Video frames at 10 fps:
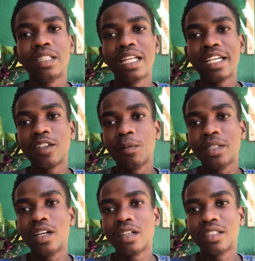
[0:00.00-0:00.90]
the link gonna be
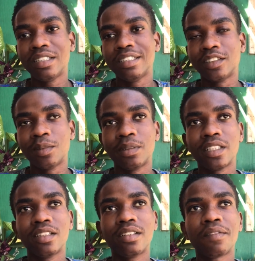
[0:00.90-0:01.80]
down in the
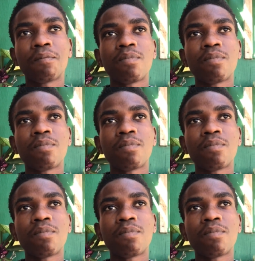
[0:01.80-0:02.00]
description too,